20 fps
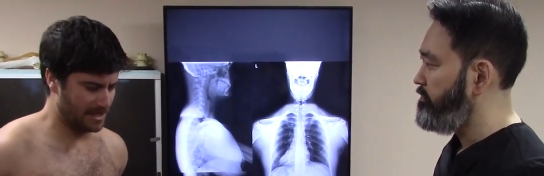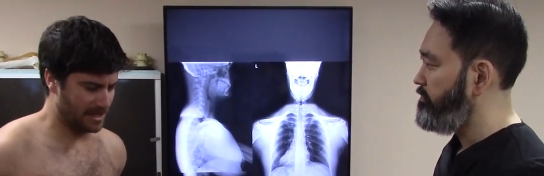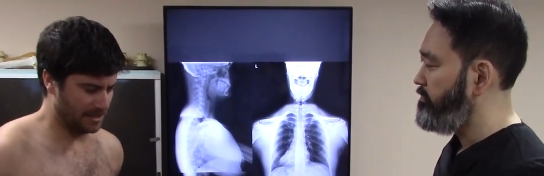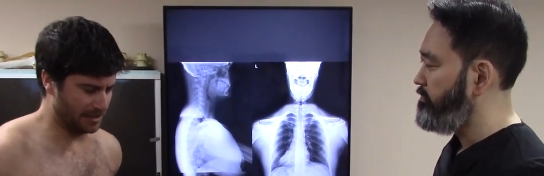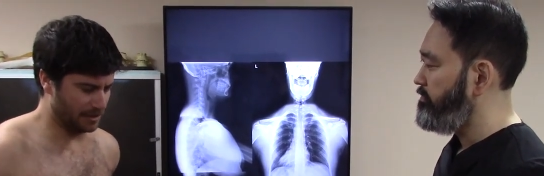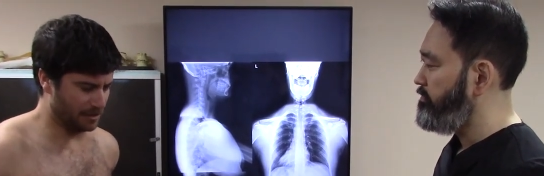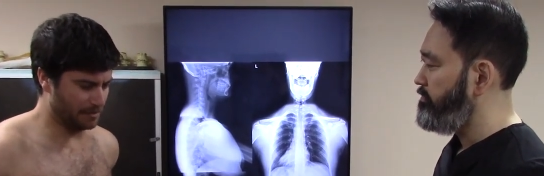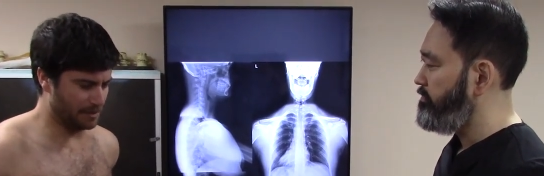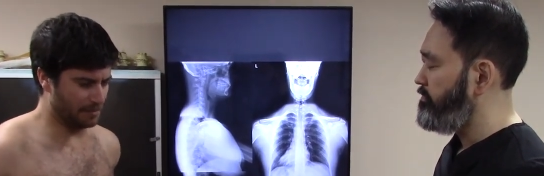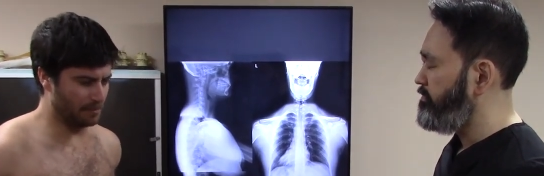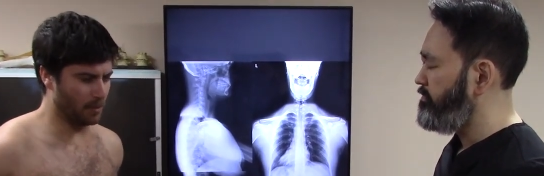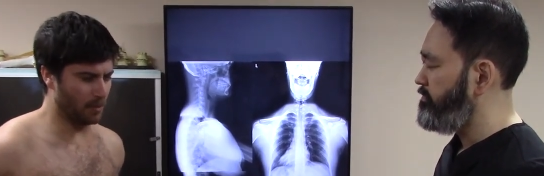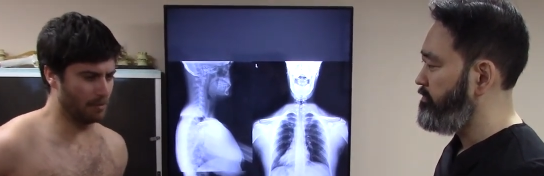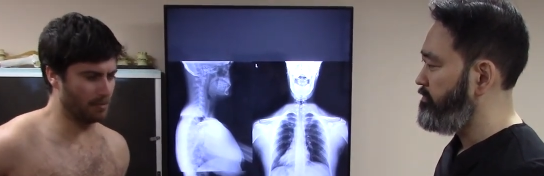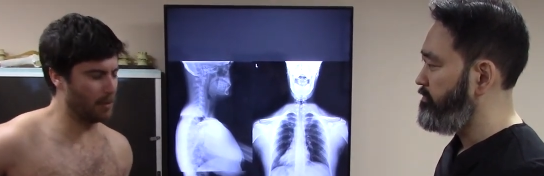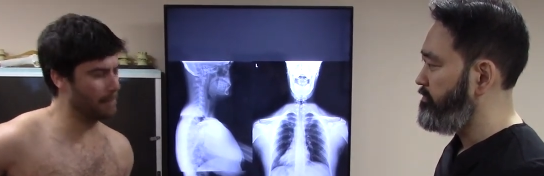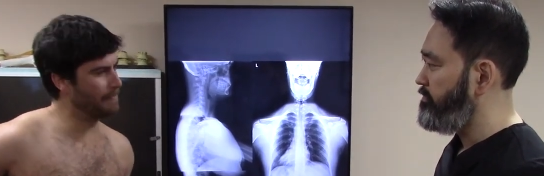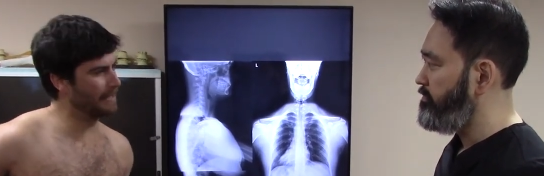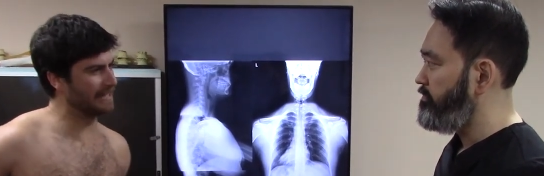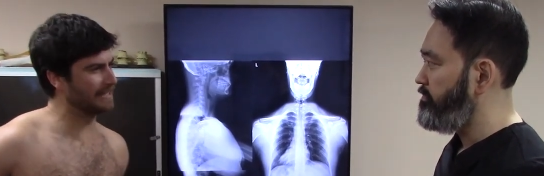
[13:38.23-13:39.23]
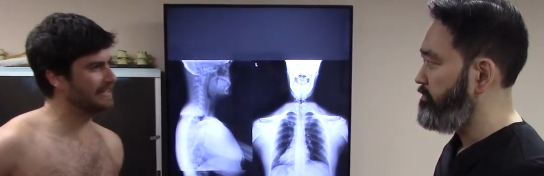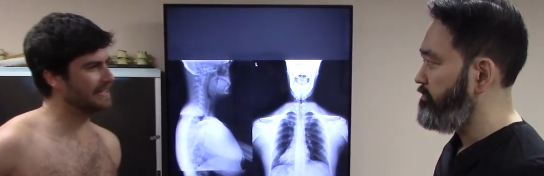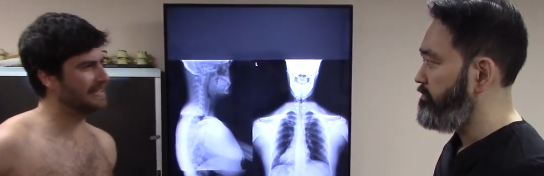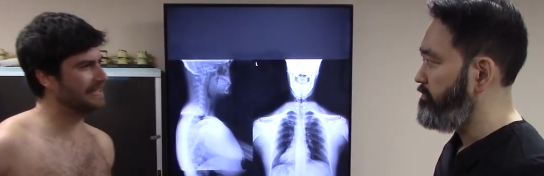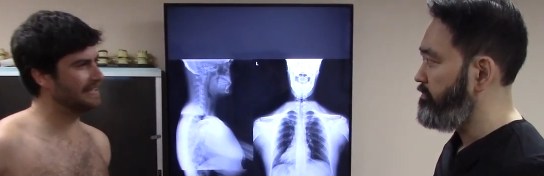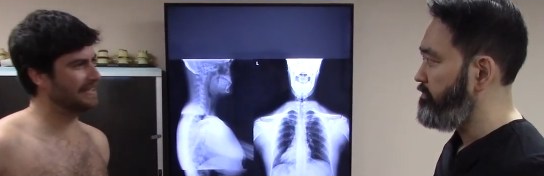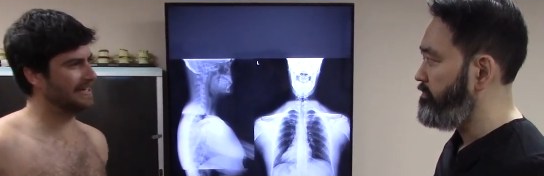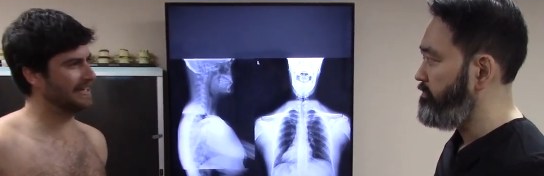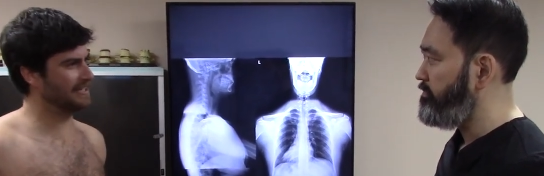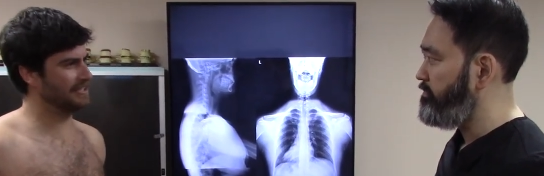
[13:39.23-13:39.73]
Speaker 1: a little bit more mobility
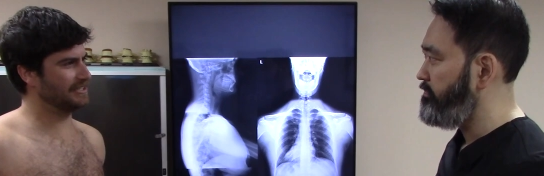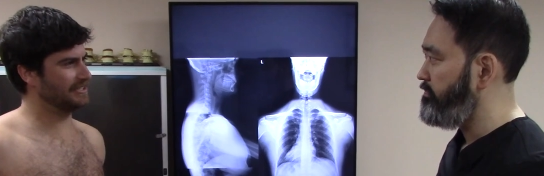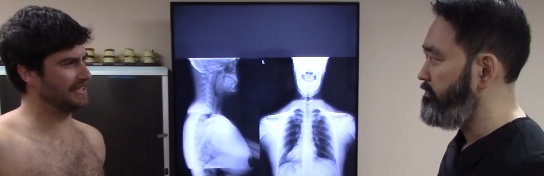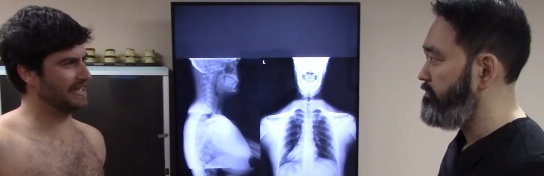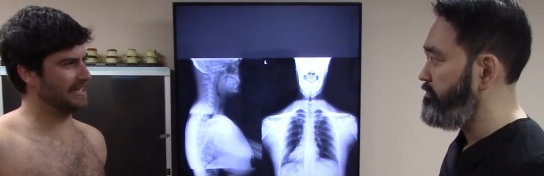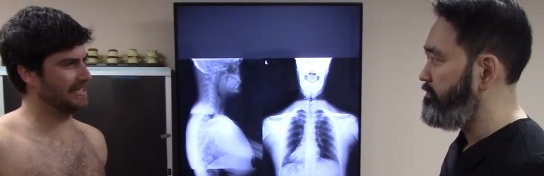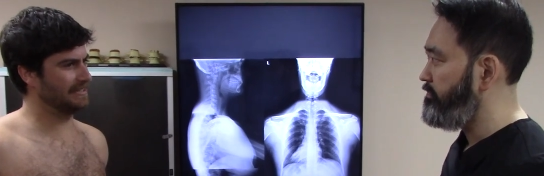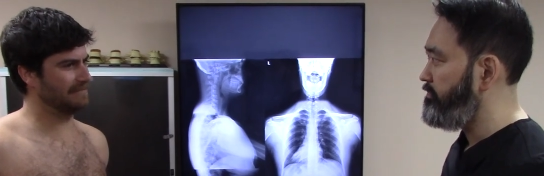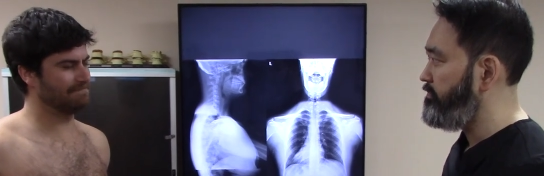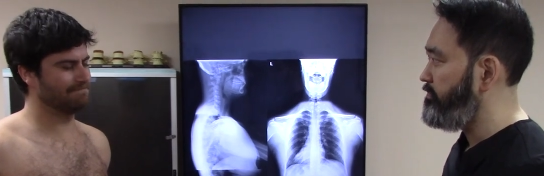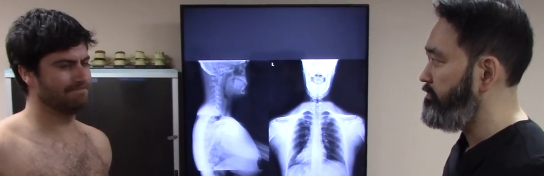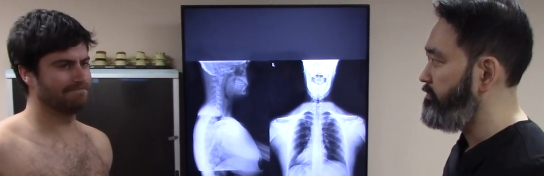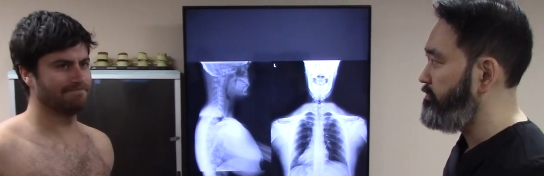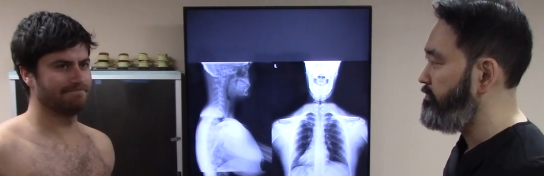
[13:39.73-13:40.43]
that I just I.